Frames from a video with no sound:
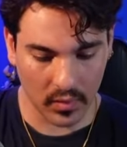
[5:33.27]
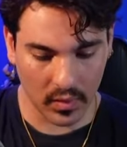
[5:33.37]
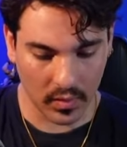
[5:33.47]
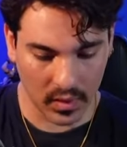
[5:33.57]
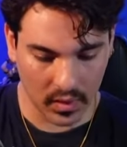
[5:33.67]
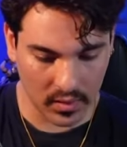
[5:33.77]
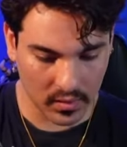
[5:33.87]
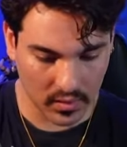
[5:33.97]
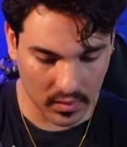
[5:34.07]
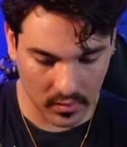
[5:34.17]
we read what he
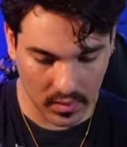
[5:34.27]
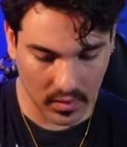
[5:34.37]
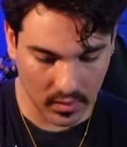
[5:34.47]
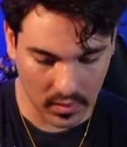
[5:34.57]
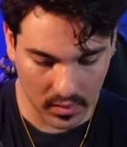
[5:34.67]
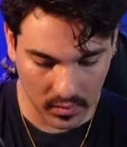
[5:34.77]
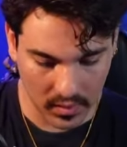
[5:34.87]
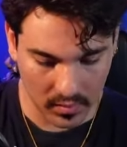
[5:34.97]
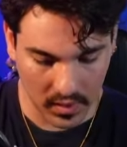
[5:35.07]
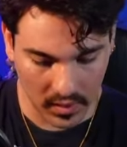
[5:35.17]
does? Let's see what he, let's see what
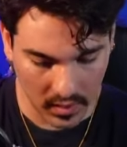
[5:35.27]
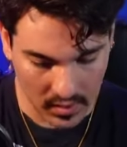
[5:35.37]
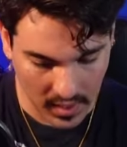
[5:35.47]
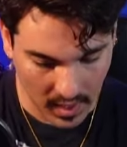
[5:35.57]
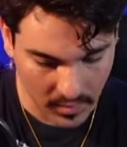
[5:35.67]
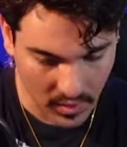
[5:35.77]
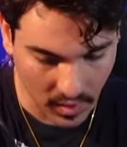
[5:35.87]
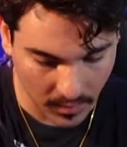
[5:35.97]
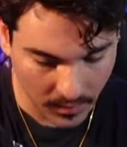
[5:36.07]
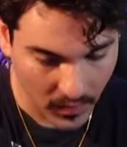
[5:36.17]
this man does.
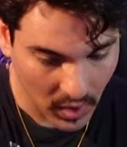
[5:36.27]
Absalom.